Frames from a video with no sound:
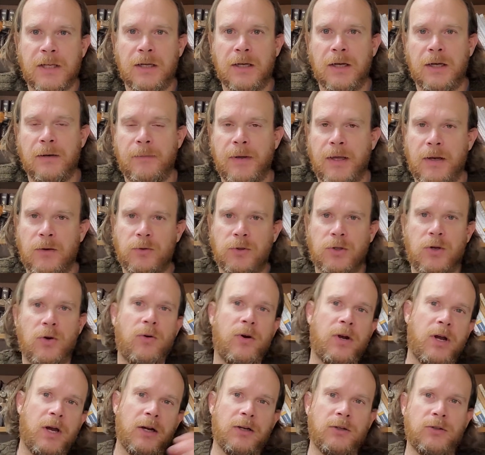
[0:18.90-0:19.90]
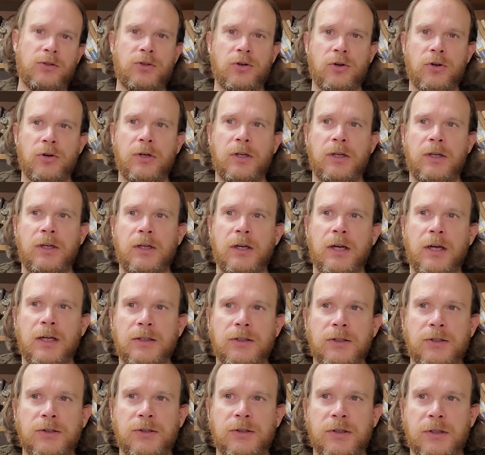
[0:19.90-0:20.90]
man was going on a journey,
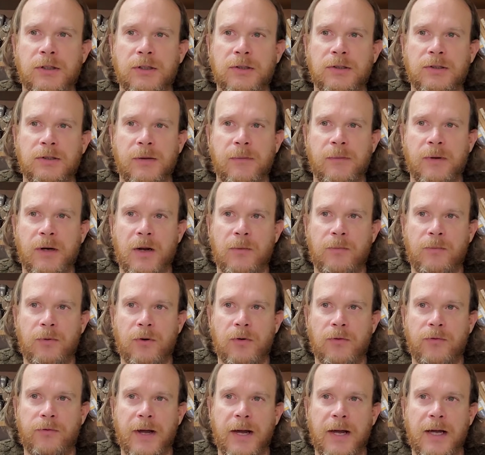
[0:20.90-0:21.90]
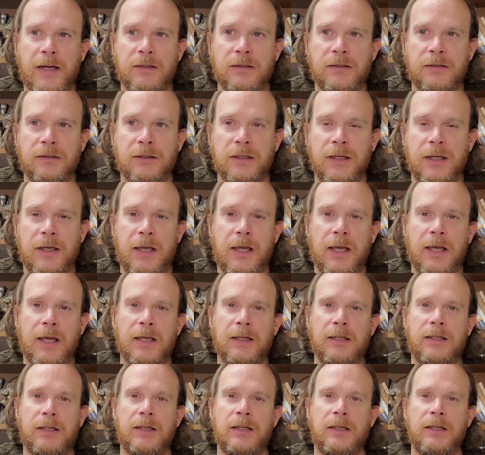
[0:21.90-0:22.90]
just to sum it up real fast,
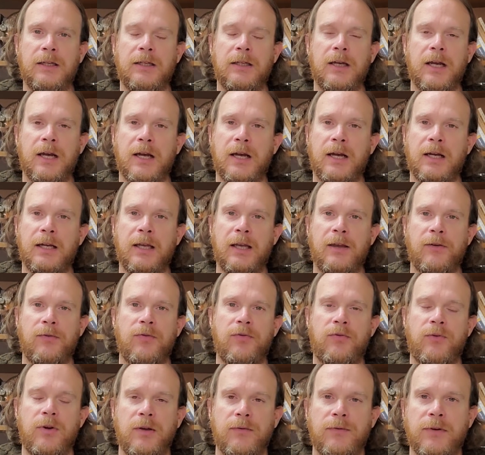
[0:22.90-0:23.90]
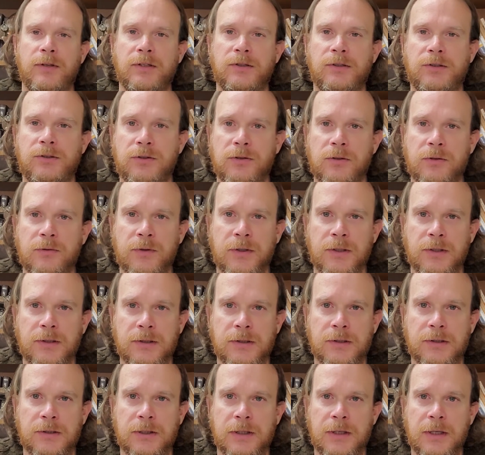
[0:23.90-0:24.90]
and he gave three of his
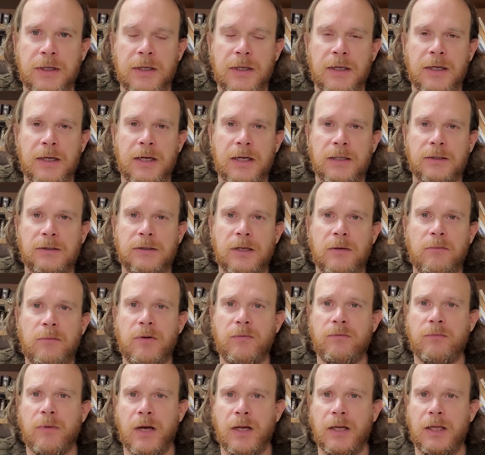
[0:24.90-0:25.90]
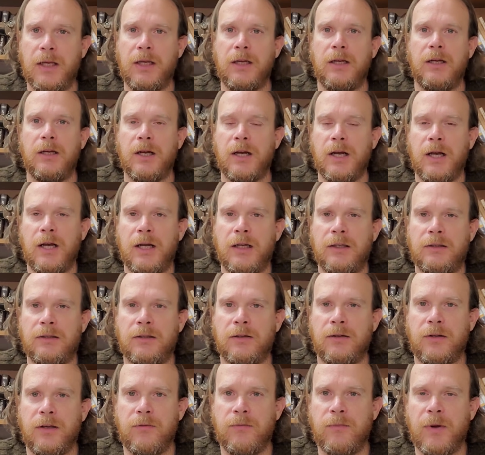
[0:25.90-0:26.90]
servants a sum of money
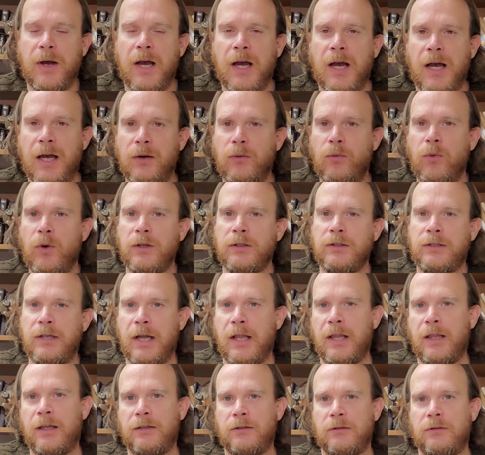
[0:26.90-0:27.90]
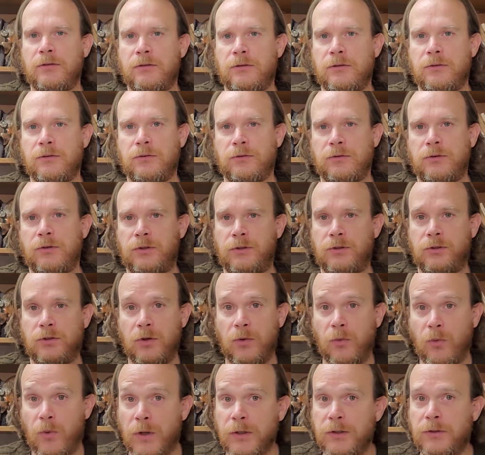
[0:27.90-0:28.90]
to leave behind: 1 talent
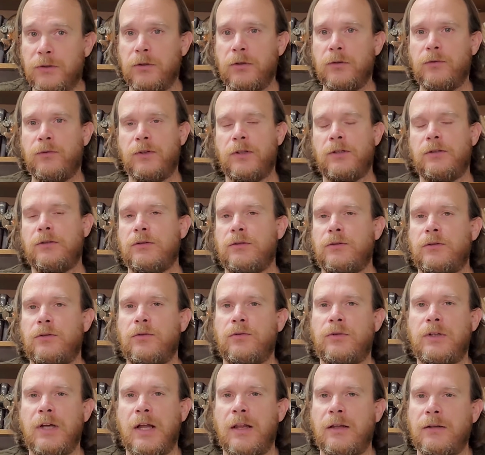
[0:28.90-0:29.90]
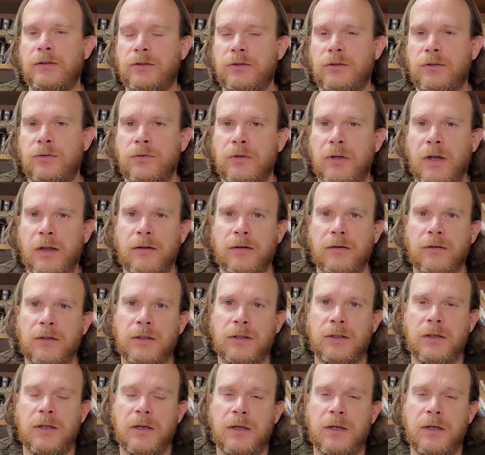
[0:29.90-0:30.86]
to one servant, 2 talents to another, and